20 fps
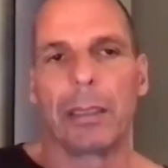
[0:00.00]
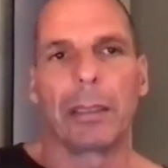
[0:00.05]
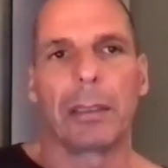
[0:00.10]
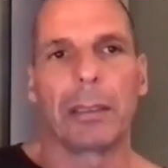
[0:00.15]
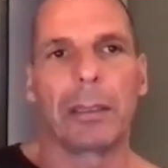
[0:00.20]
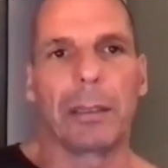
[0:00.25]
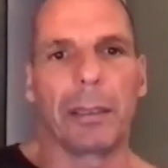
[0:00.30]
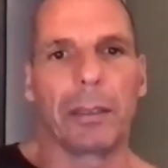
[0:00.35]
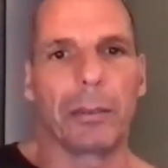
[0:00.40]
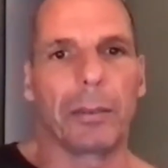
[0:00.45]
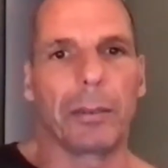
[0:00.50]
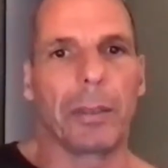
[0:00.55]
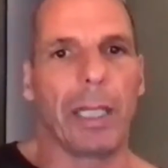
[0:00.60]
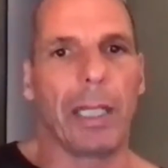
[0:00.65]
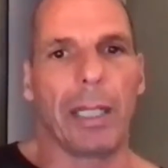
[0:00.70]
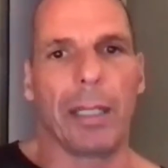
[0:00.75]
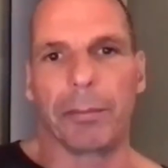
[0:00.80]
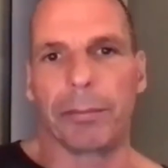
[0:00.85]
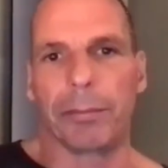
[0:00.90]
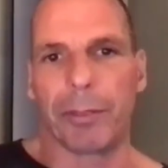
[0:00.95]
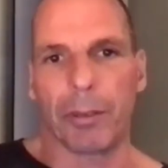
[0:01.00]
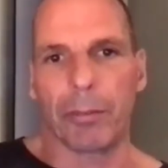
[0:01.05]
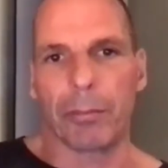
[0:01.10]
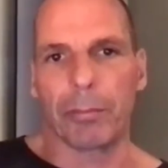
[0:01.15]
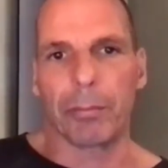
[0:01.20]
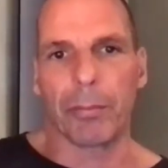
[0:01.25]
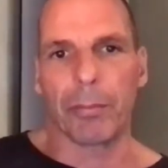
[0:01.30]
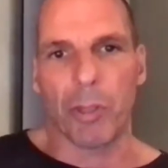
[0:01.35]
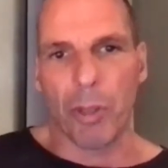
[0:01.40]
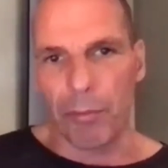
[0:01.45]
you know,
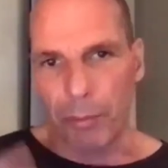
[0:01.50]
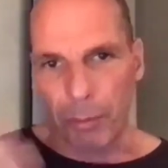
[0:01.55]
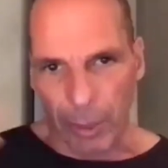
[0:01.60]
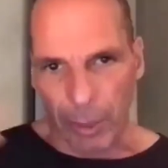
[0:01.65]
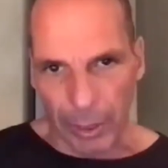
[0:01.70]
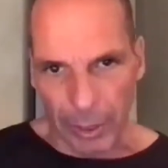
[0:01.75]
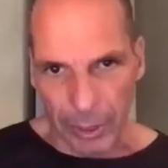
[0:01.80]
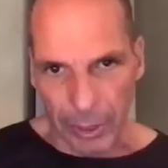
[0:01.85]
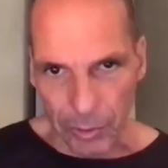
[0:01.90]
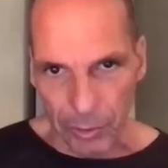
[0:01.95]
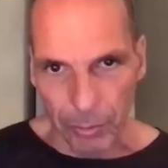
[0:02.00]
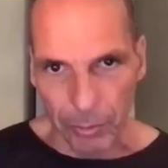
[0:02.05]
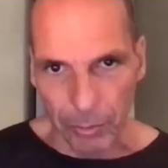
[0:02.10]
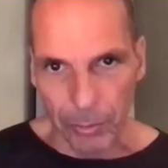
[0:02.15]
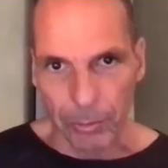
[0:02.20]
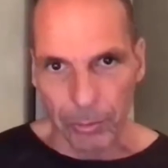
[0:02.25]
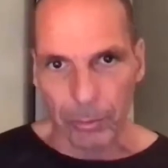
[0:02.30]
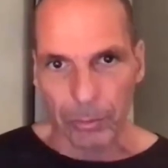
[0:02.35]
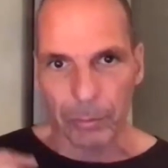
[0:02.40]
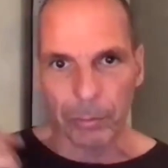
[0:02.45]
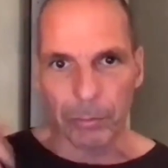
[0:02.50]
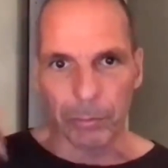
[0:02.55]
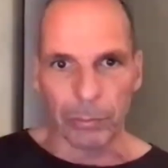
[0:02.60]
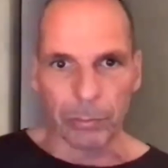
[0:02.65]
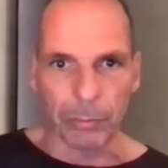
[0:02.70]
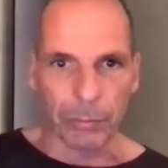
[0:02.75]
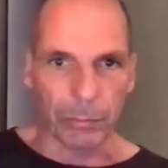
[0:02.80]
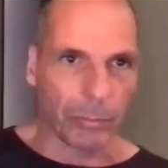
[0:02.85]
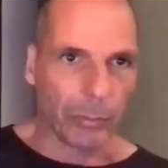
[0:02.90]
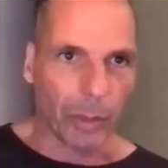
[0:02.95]
from Sophocles
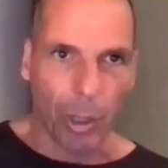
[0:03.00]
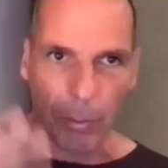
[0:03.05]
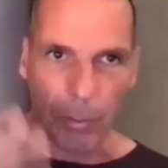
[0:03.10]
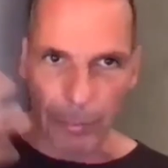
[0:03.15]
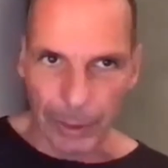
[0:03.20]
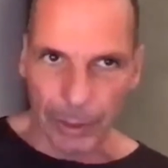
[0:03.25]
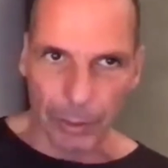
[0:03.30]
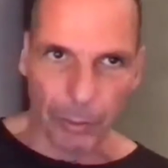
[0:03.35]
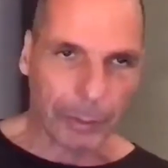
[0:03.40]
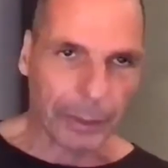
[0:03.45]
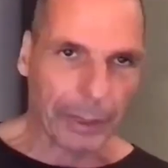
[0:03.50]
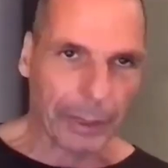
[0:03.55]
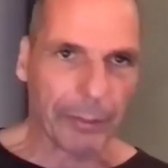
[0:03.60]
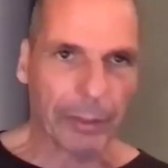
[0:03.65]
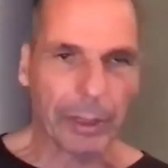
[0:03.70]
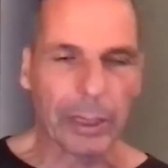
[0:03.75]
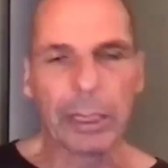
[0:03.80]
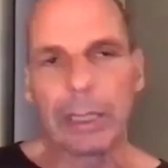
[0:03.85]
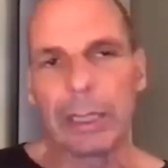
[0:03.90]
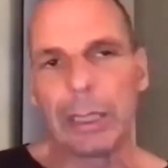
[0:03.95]
to Homer and whatever.